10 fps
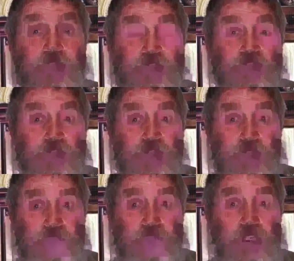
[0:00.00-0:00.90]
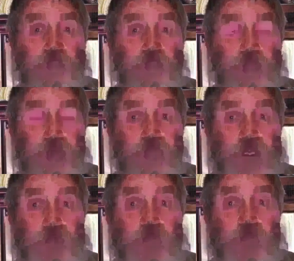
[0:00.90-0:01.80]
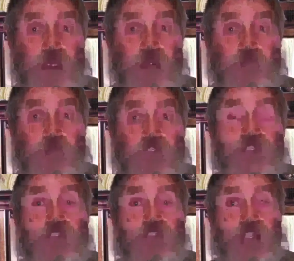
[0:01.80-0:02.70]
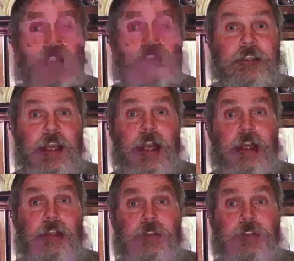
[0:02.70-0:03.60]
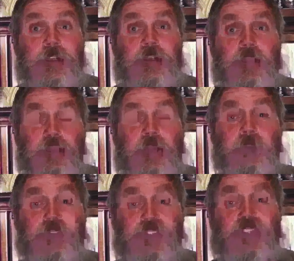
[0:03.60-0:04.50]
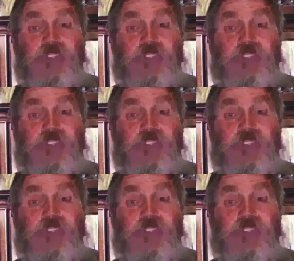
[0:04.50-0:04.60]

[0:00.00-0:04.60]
The man of Isaiah 53 described, who is the